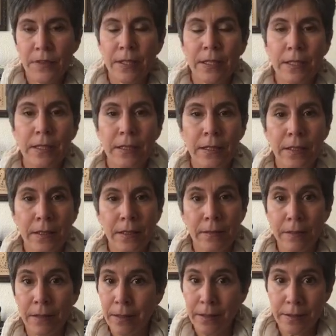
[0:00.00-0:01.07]
teeny tiny,
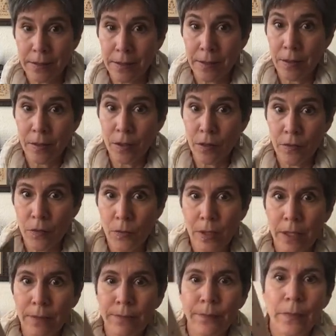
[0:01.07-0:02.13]
not necessarily over
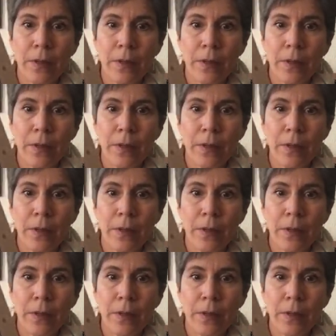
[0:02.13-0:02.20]
1.